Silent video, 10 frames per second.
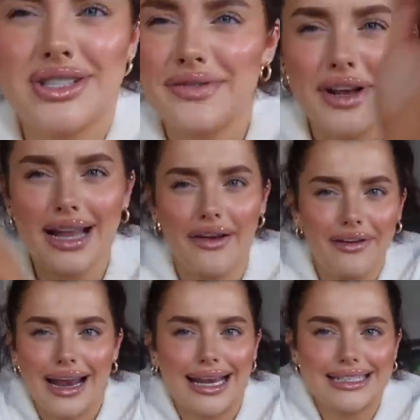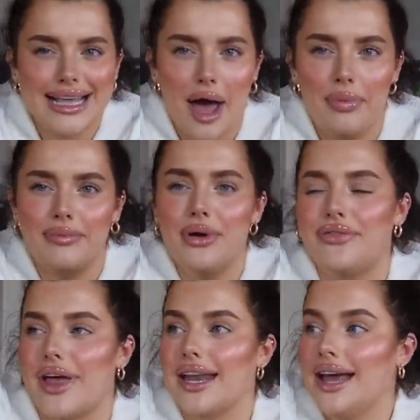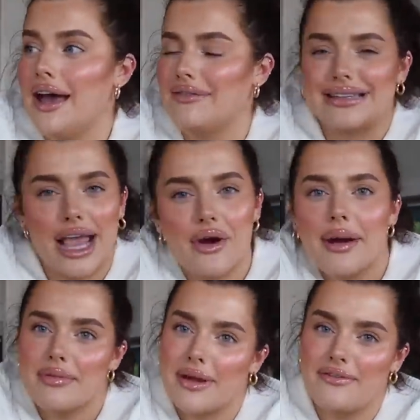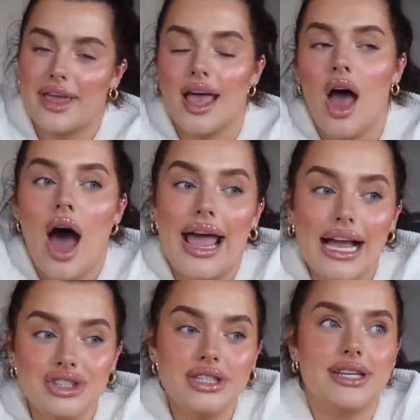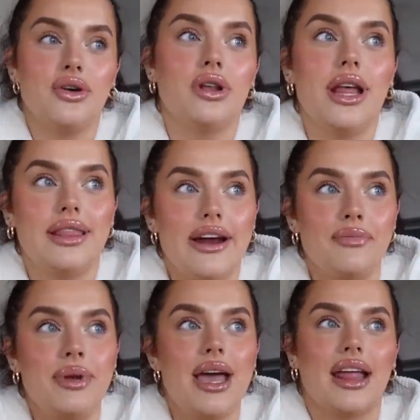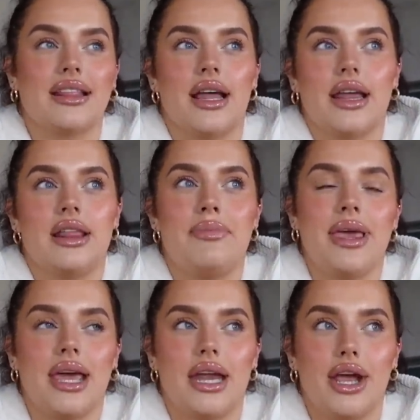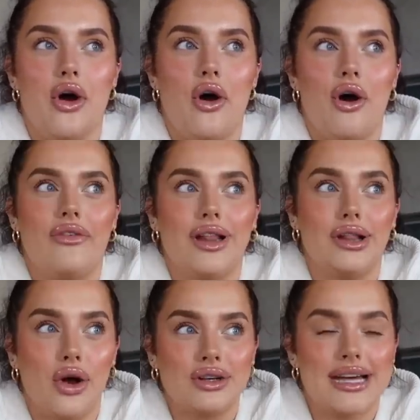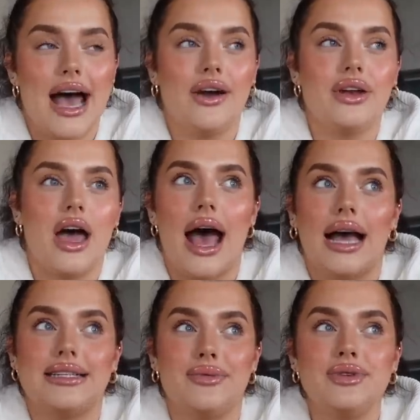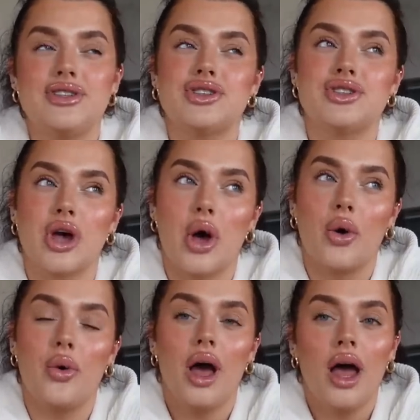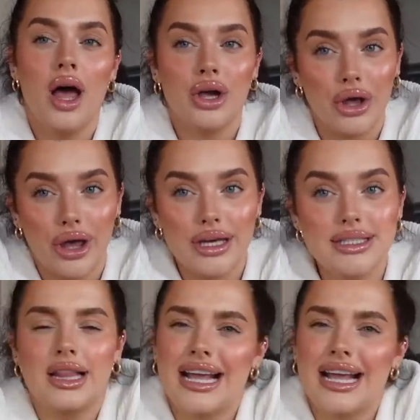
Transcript: I just feel I felt like I need to get up and move then. I was getting cramp in my feet. I actually did online therapy at like the beginning of lockdown and it was so good.